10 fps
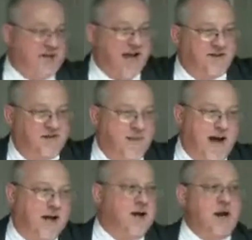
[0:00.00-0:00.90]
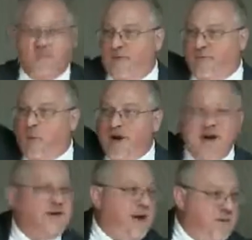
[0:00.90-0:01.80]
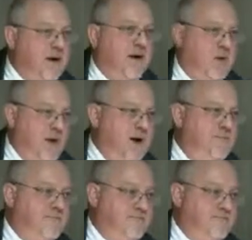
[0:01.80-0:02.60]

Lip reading: to tell us about it before we end up in glory.